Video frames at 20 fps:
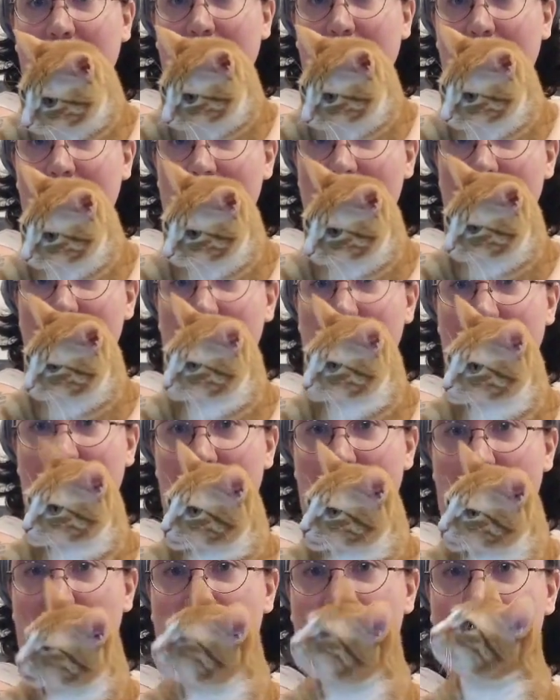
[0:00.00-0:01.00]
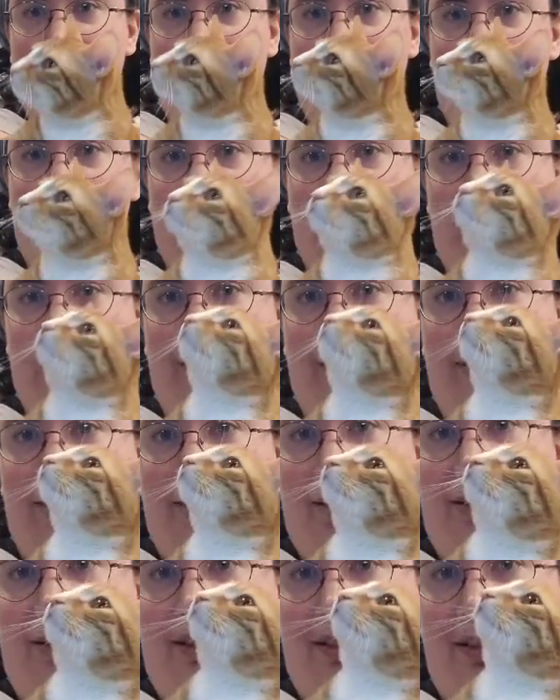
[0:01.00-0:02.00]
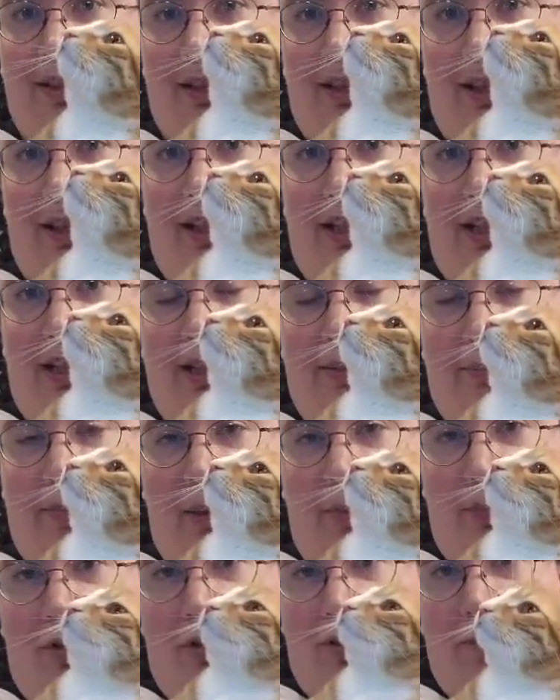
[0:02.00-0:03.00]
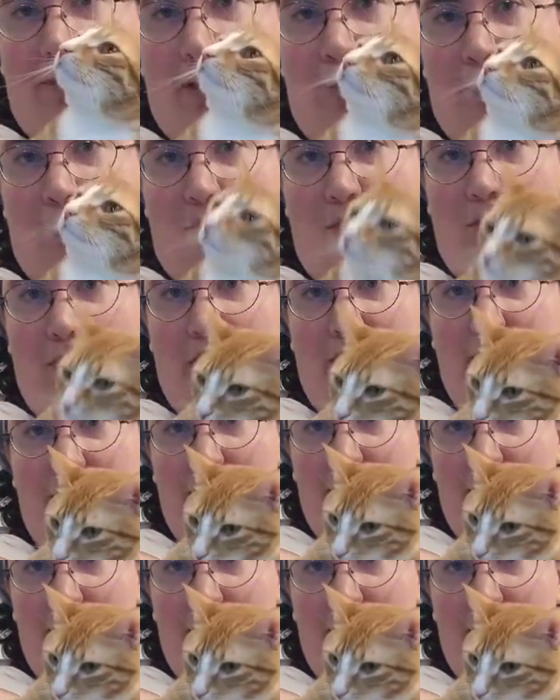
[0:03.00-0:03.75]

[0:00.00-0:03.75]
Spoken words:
This is Peanut. He's my perfect boy.